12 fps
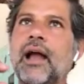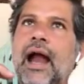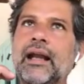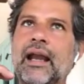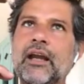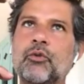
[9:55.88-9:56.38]

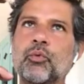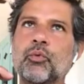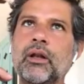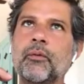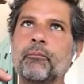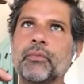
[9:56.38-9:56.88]
And it
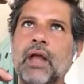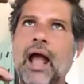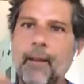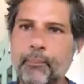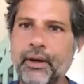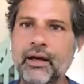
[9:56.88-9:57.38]
will
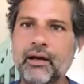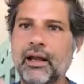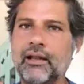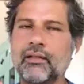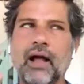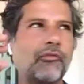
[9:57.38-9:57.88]
happen
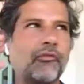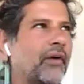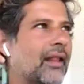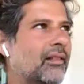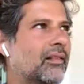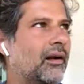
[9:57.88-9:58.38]
in, I
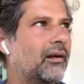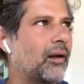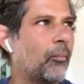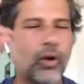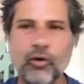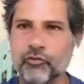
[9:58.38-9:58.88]
forget the
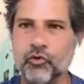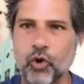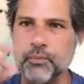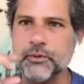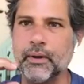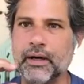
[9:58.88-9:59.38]
number of
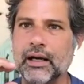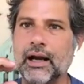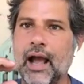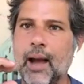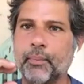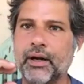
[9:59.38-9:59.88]
drops, but it will
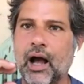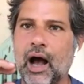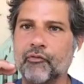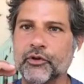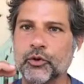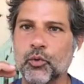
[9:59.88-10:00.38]
happen
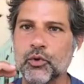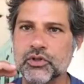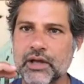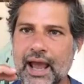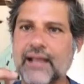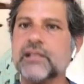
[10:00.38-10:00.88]
after
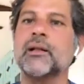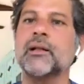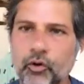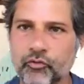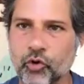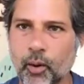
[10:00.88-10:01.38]
those X
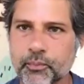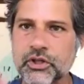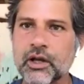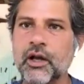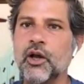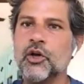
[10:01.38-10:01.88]
number of drops.
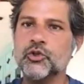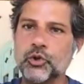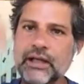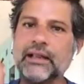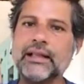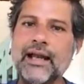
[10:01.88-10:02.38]
So
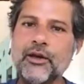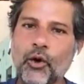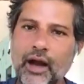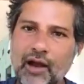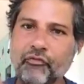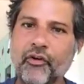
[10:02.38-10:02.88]
till then,
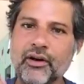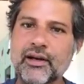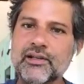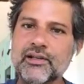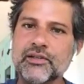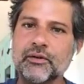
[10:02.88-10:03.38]
your effort
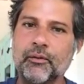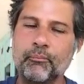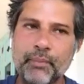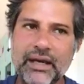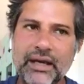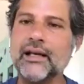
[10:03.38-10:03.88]
is
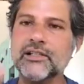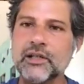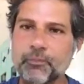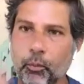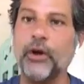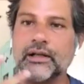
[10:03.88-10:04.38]
meaningless
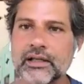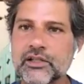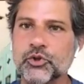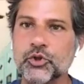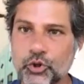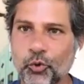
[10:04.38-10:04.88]

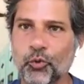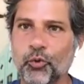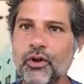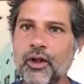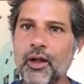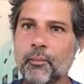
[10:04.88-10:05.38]
pointless to you
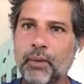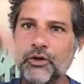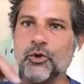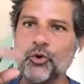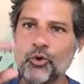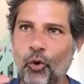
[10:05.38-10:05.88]

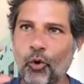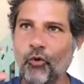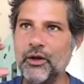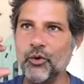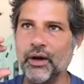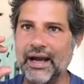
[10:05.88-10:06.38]
But you know,
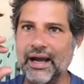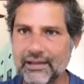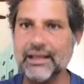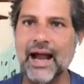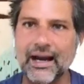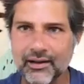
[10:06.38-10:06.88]
when you hit
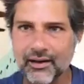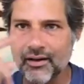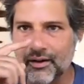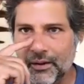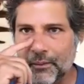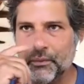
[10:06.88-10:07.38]
that
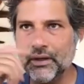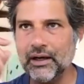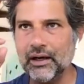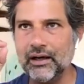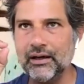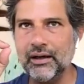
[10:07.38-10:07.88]

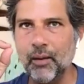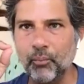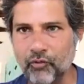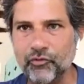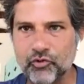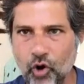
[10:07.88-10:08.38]

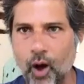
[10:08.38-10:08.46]
number of